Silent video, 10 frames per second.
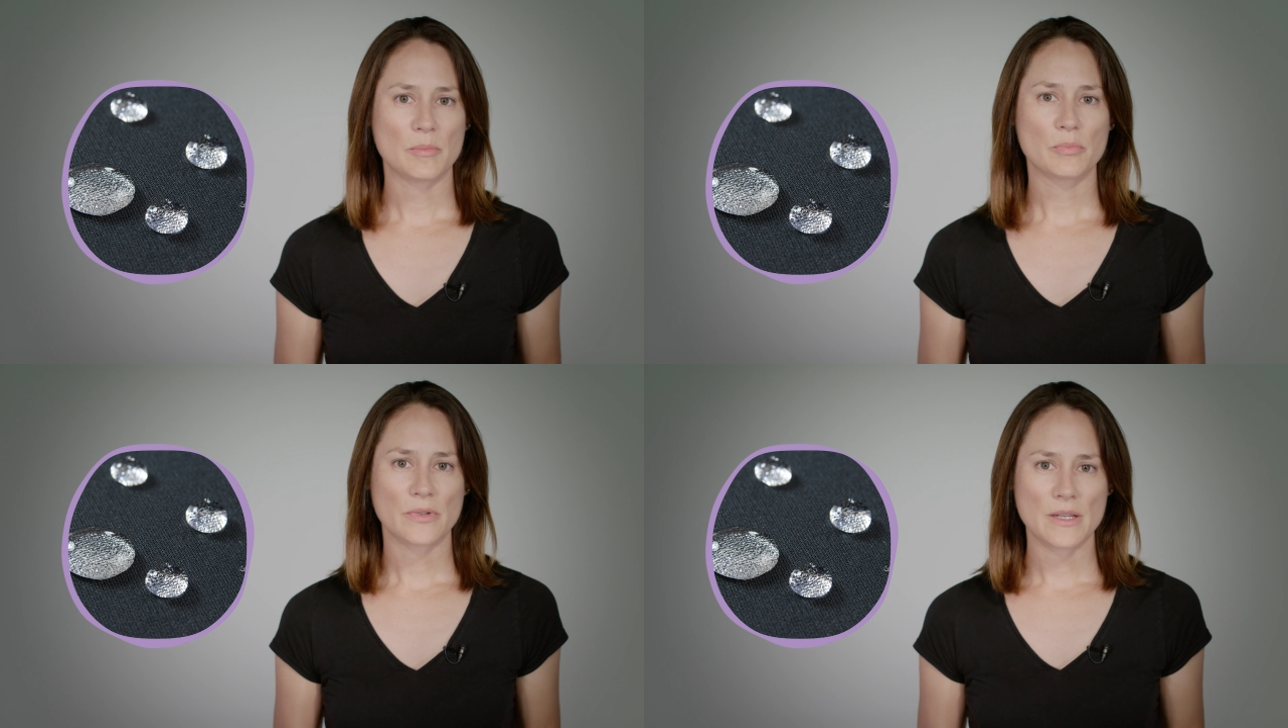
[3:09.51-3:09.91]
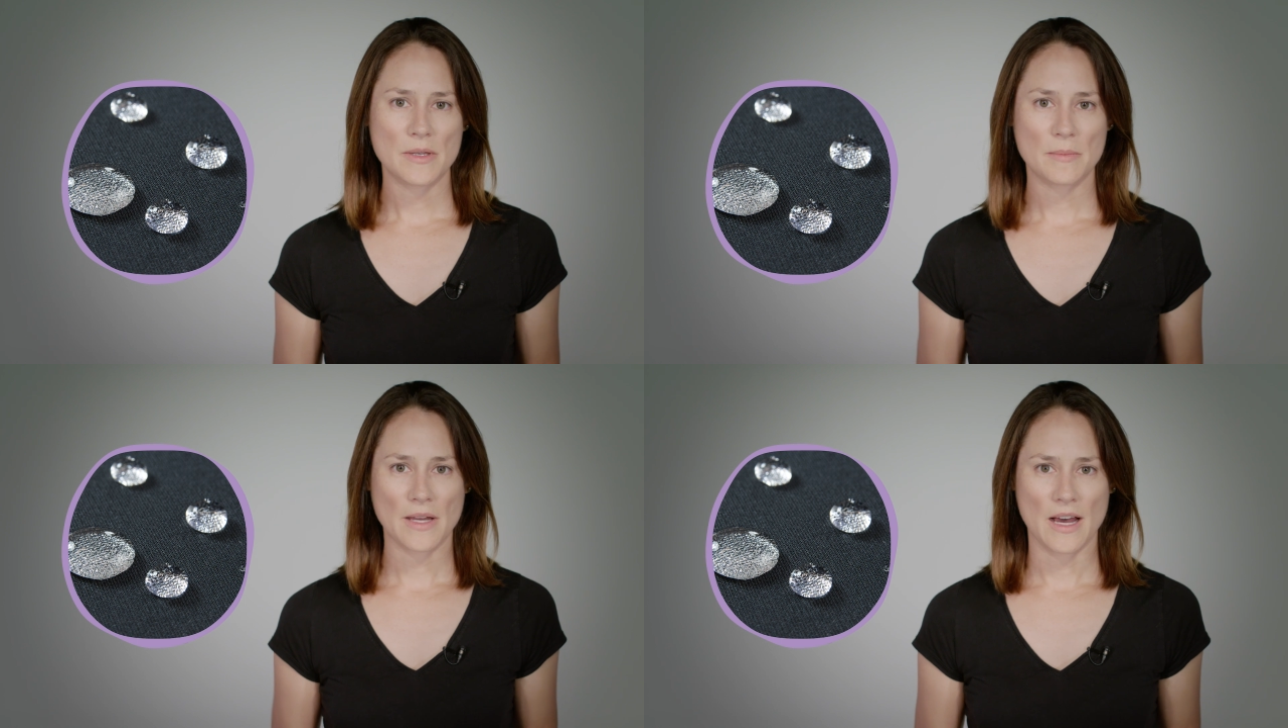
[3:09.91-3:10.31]

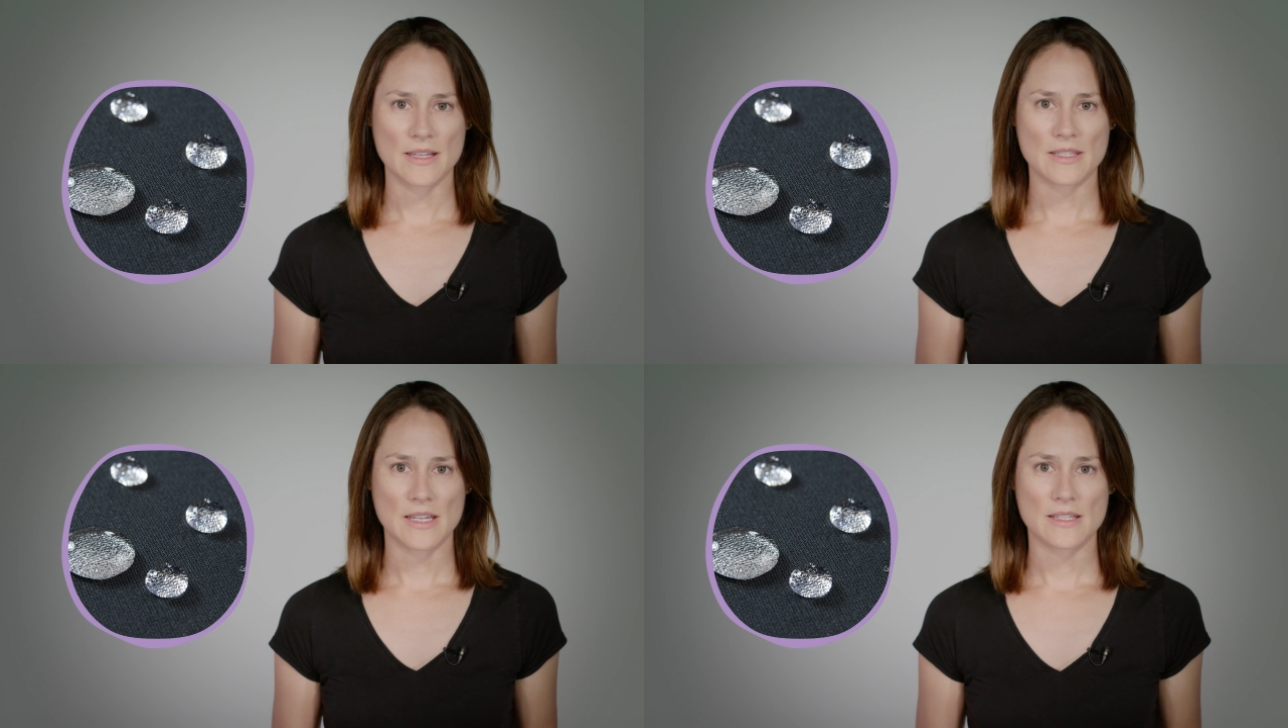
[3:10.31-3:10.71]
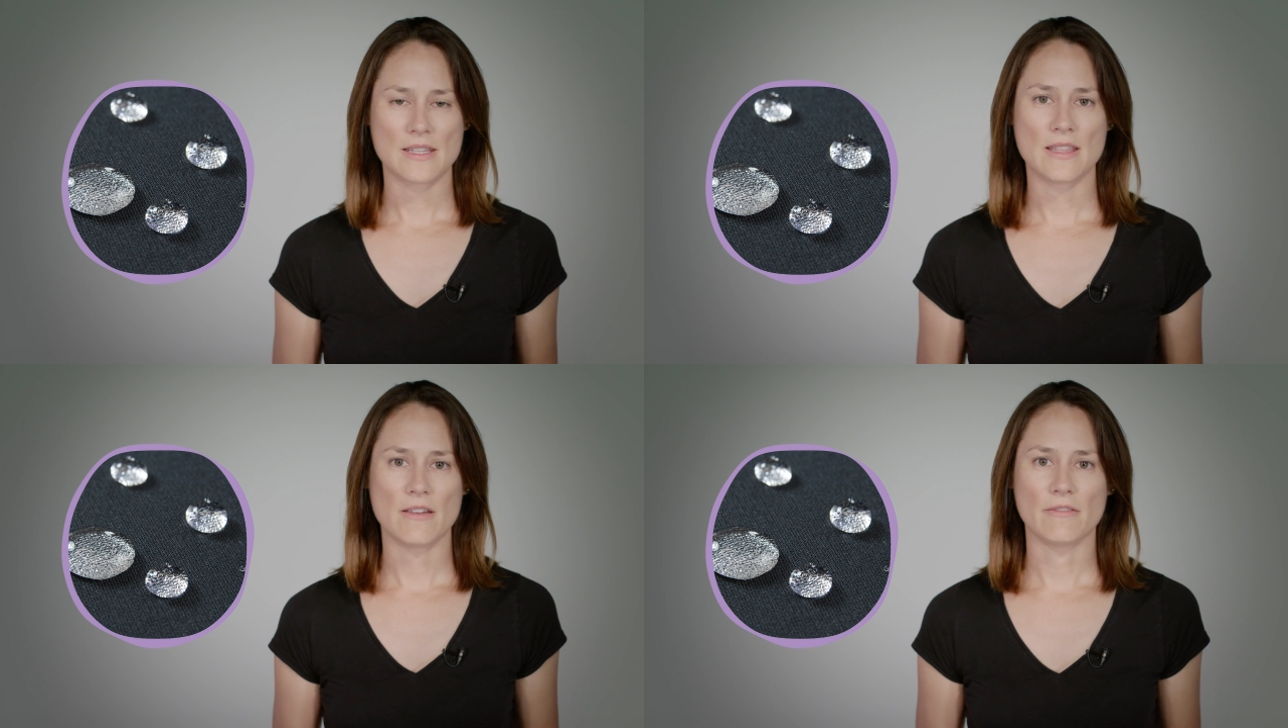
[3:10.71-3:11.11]
premium car seats
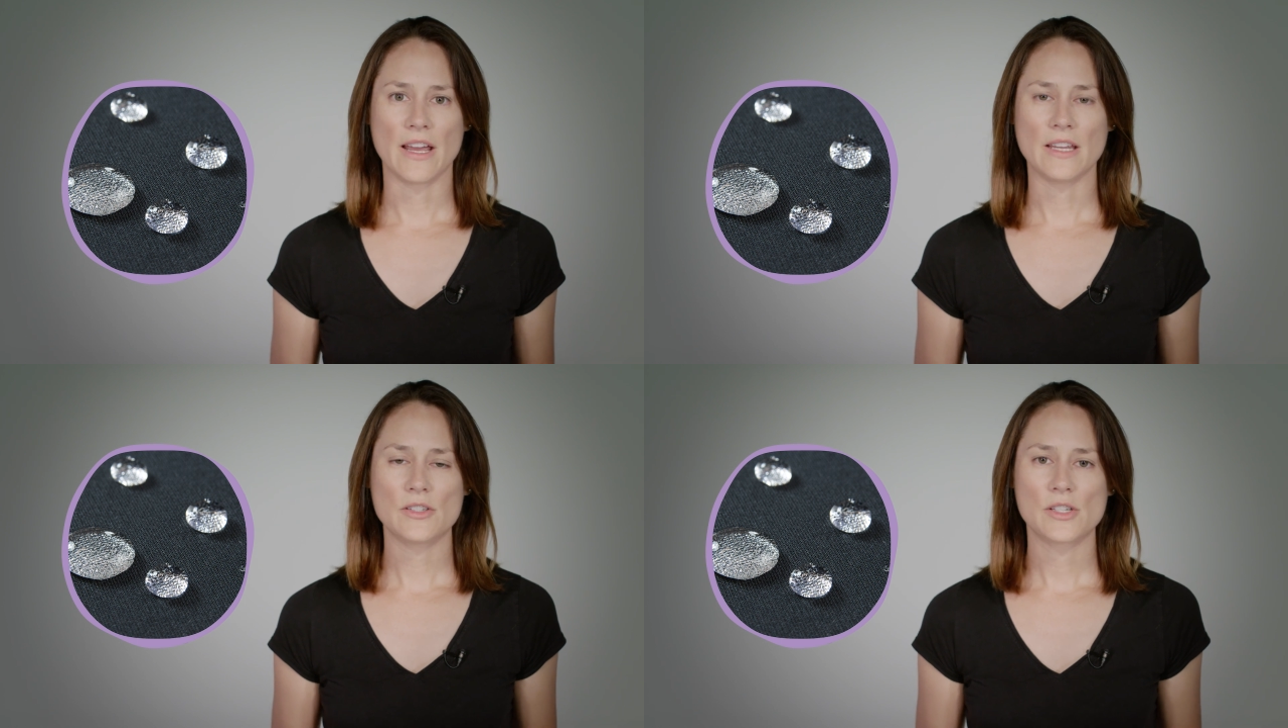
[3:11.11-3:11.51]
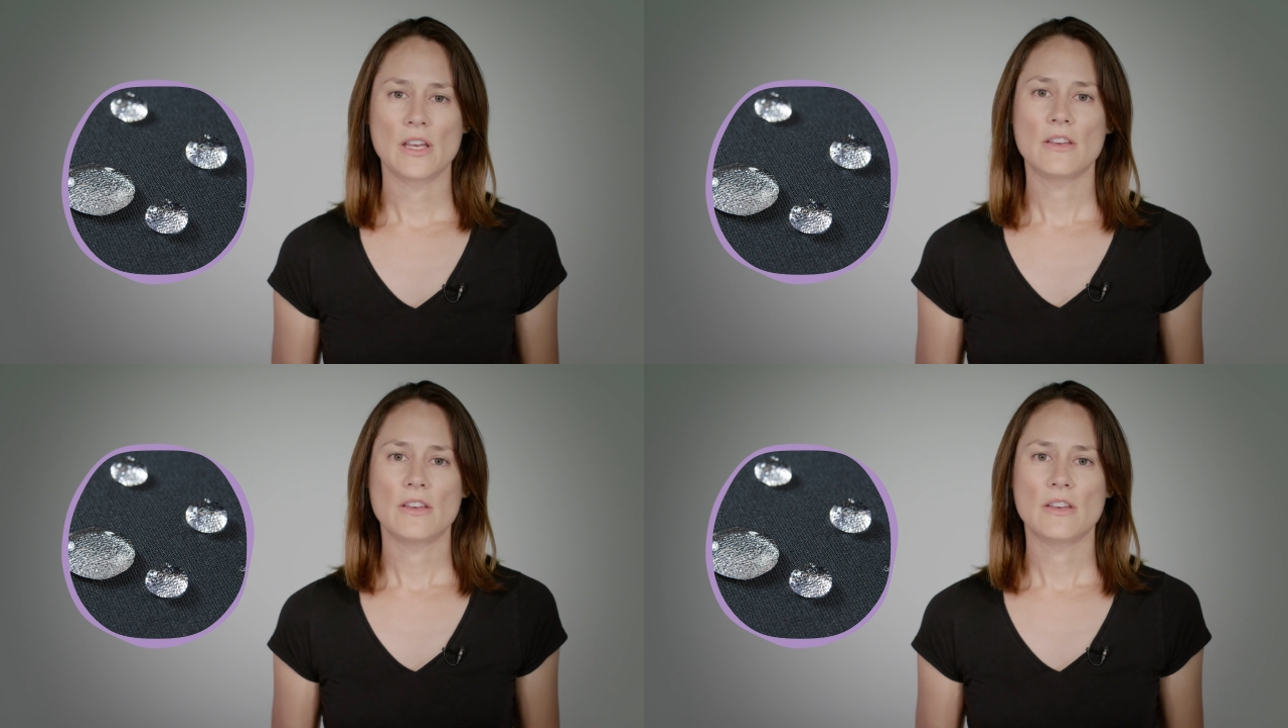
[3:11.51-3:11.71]
in their range,